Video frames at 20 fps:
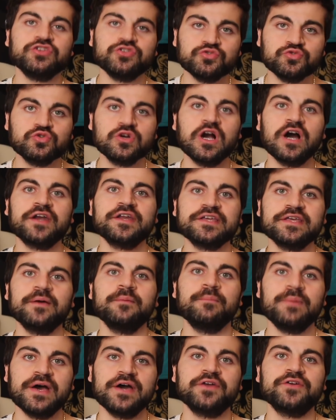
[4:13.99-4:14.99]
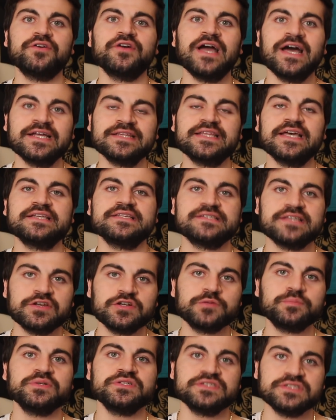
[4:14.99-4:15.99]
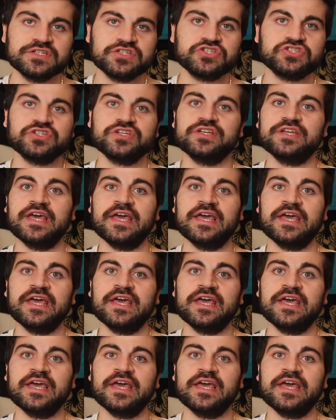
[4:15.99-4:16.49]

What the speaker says: You gotta get better at that center position.